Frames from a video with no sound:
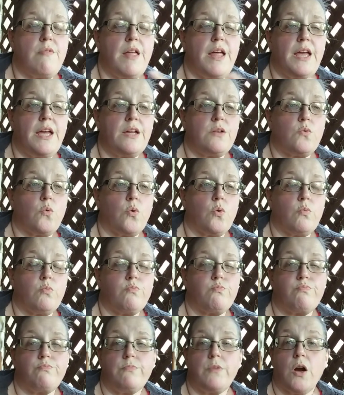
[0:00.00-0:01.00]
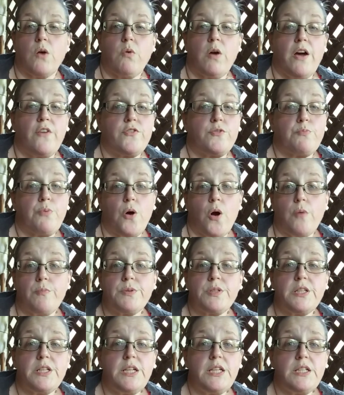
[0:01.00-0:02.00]
It arrived
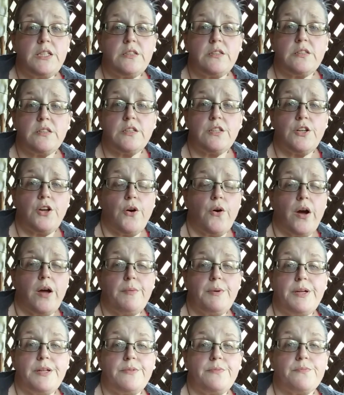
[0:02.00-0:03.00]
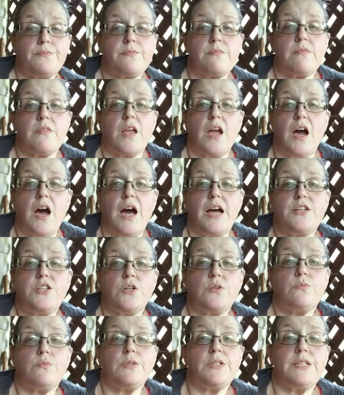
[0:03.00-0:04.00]
promptly. I
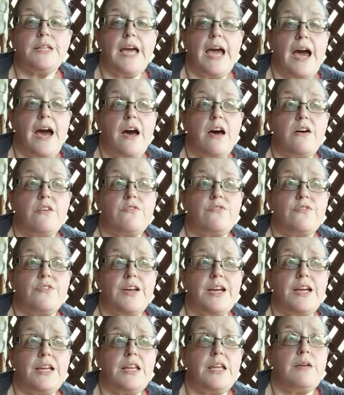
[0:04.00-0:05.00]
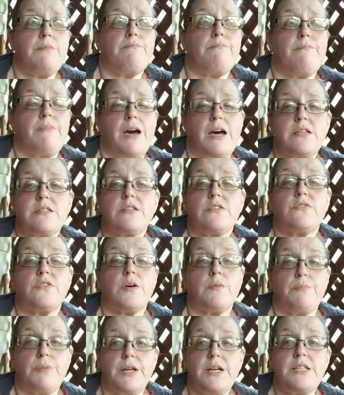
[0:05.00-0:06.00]
don't really have any massive
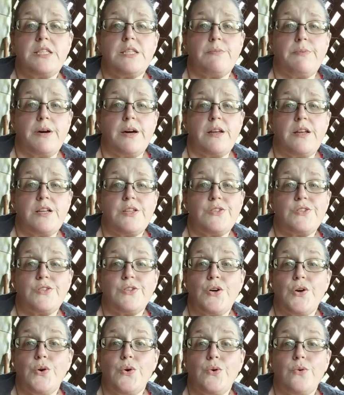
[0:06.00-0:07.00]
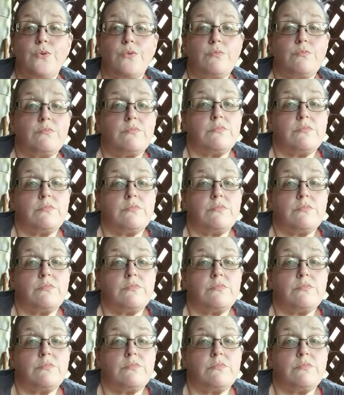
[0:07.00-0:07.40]
complaints about it, so